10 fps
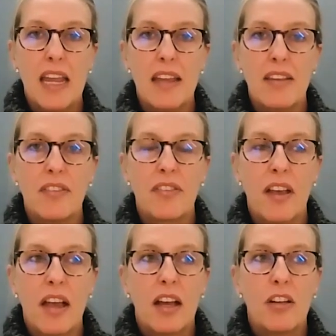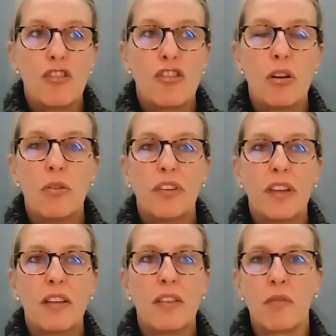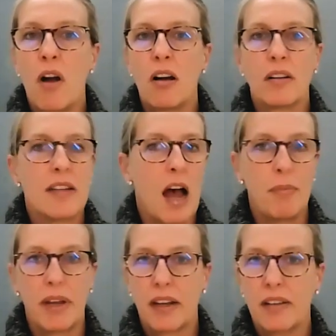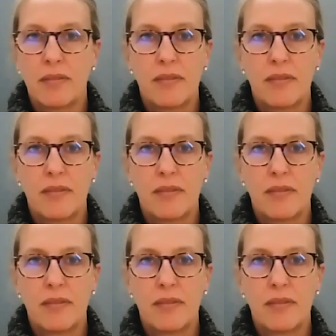is choosing the wrong topic.